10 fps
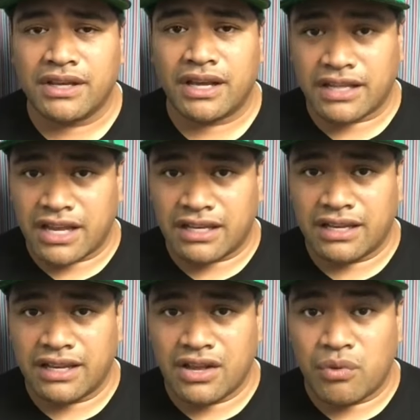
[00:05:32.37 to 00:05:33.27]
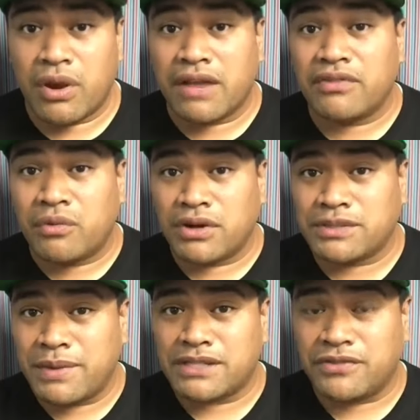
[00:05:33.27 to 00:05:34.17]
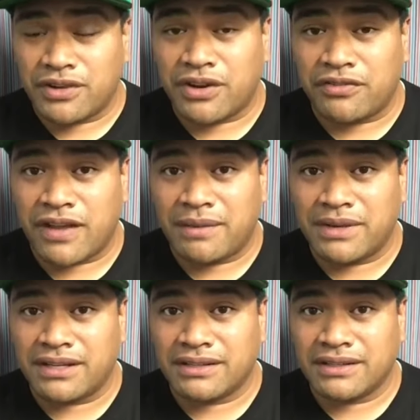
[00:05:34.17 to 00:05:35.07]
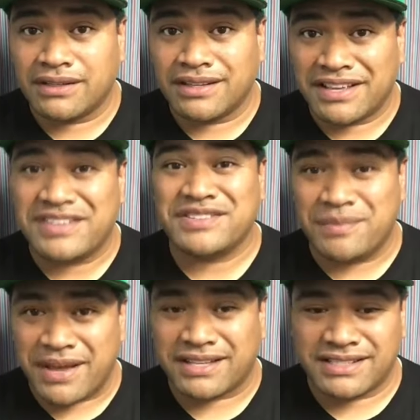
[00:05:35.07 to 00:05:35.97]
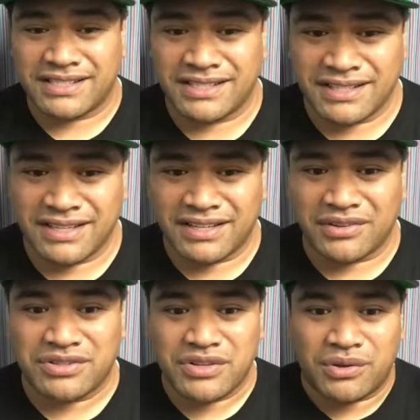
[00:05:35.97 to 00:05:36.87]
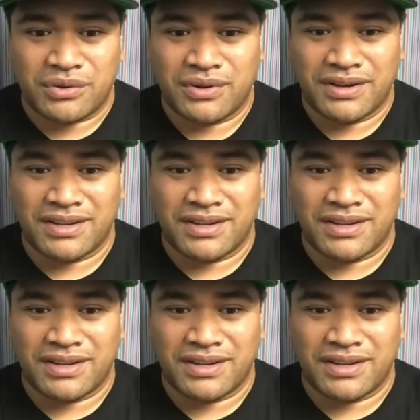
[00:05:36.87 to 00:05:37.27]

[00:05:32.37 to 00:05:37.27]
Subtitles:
Again, whatever works best for your family is the best. There's no